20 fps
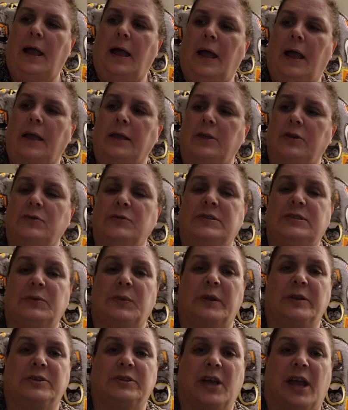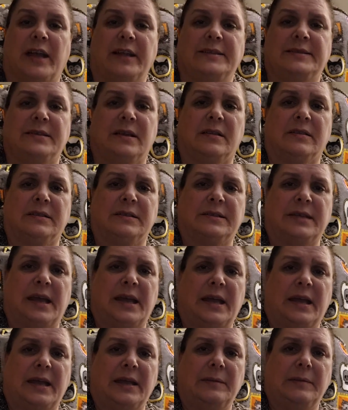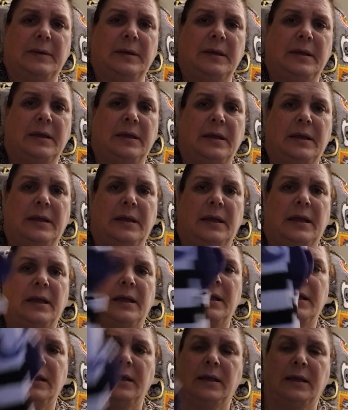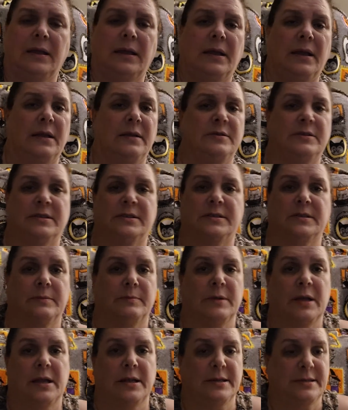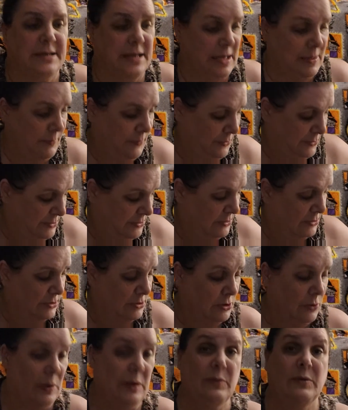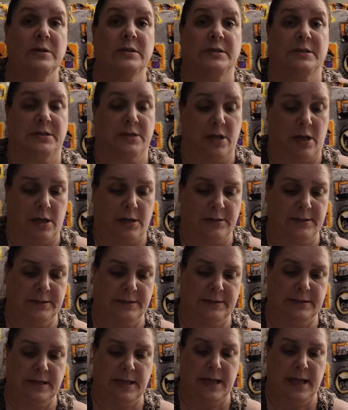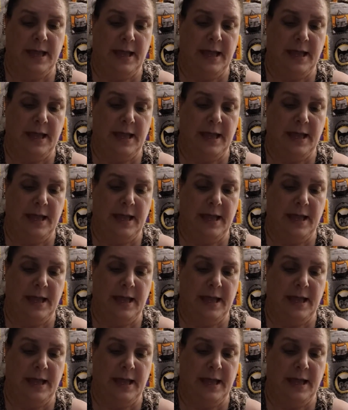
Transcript: I used to wear tights all the time, and I just am not a tight person, so I went to socks.